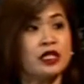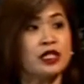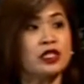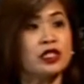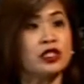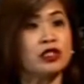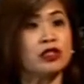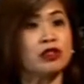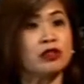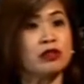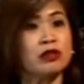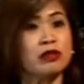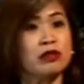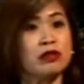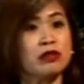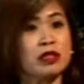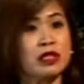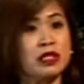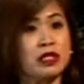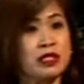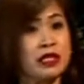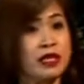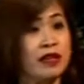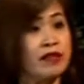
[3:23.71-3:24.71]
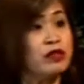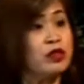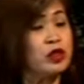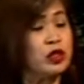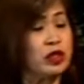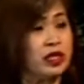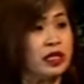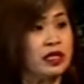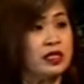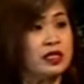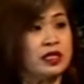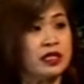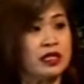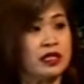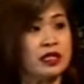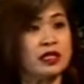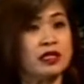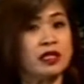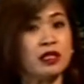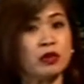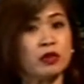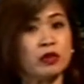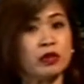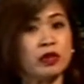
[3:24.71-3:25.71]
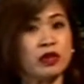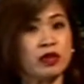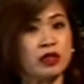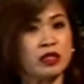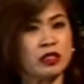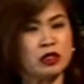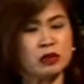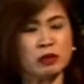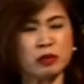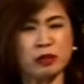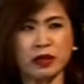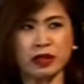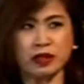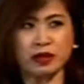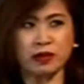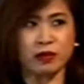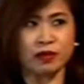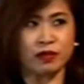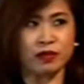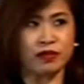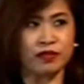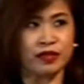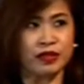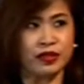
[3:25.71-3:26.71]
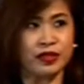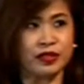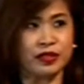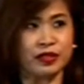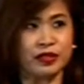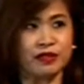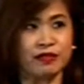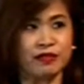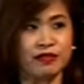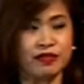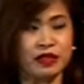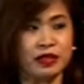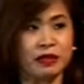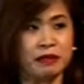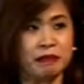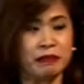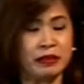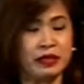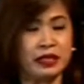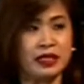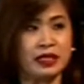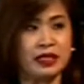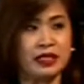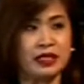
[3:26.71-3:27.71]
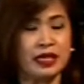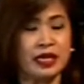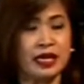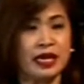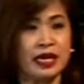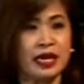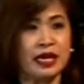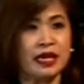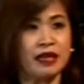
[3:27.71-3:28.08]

So this gives you an idea that we are spread all over the Philippines.